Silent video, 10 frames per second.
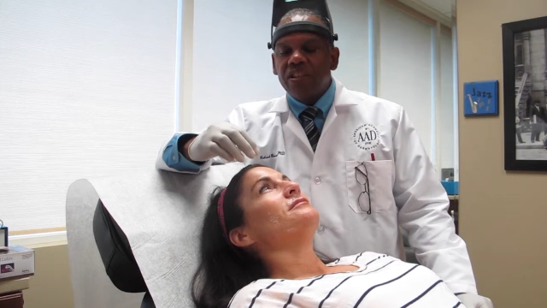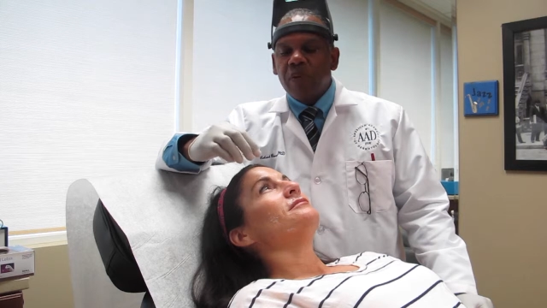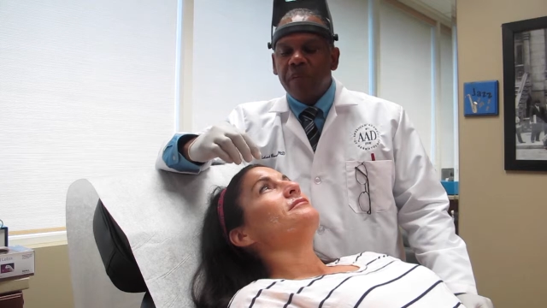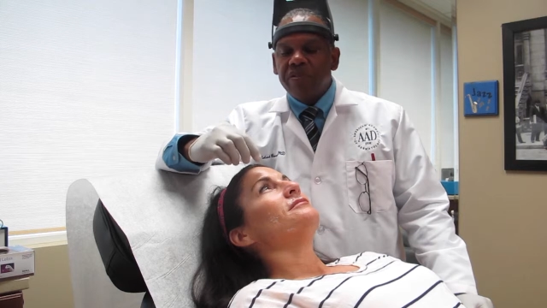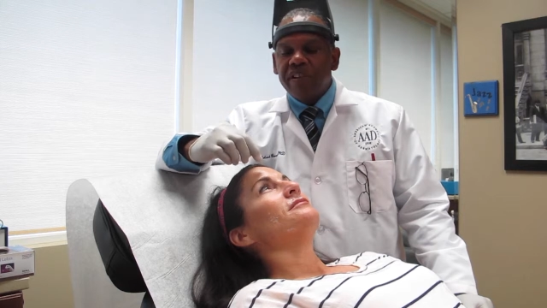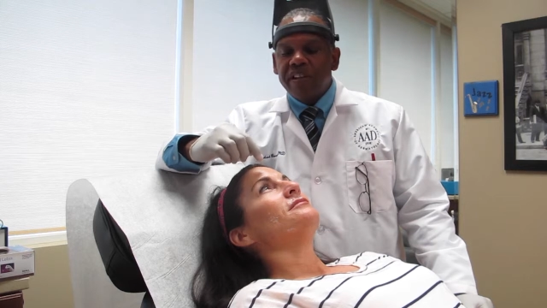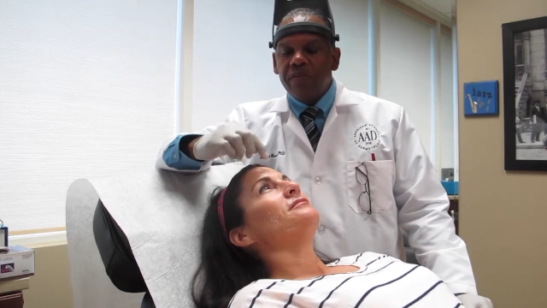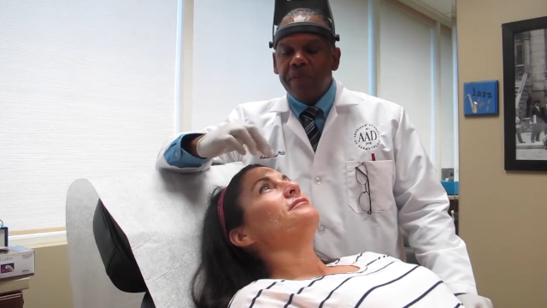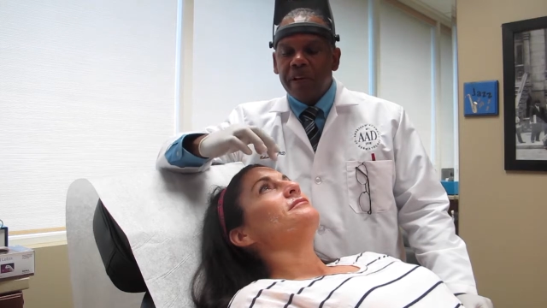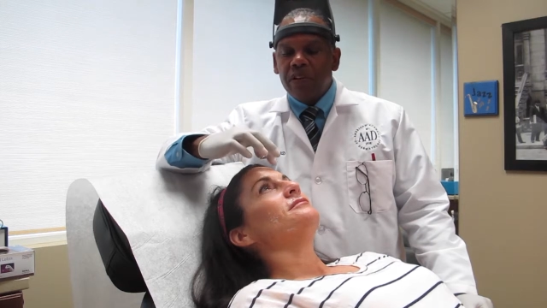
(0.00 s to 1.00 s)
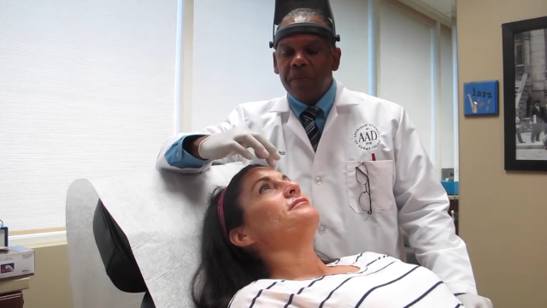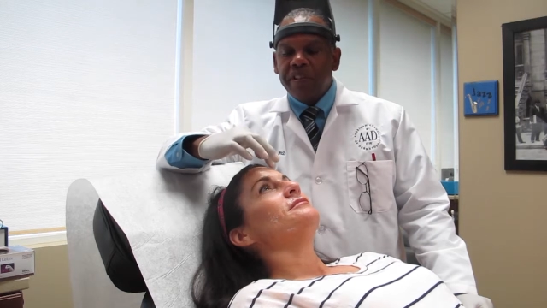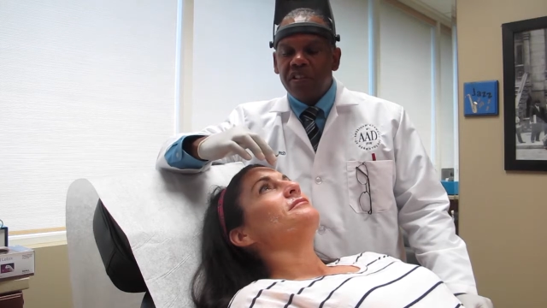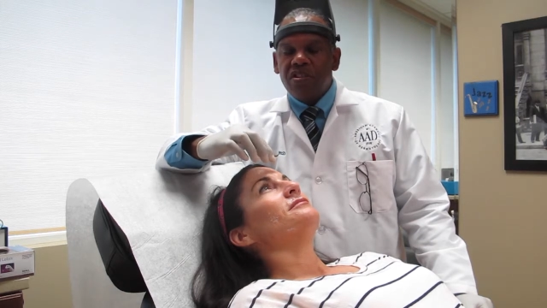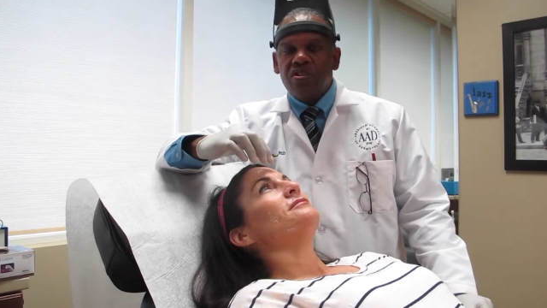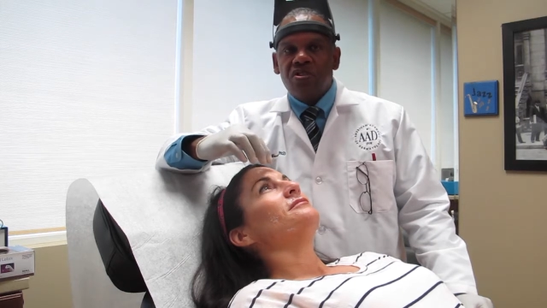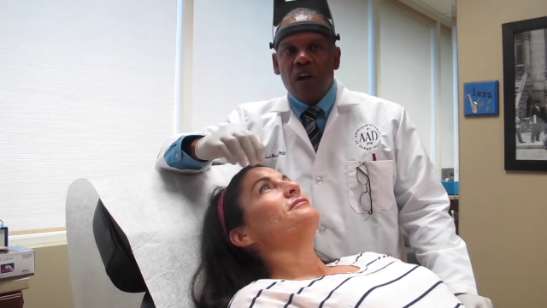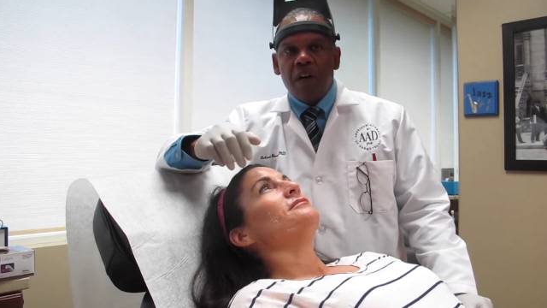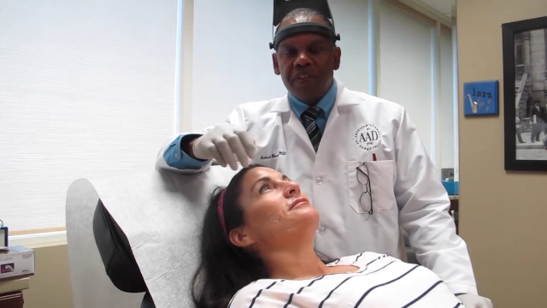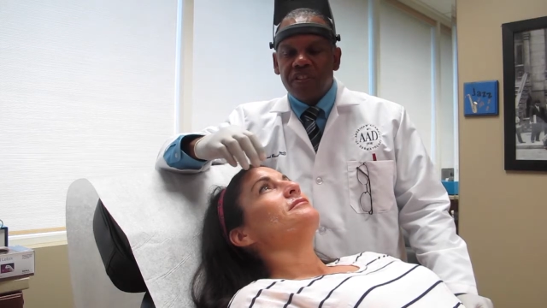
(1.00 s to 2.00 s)
So what we're trying to do, we'll put a little bit just to
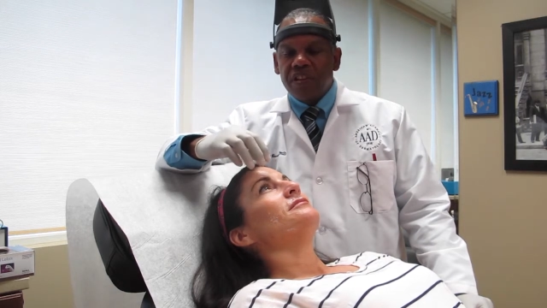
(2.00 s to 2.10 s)
soften it,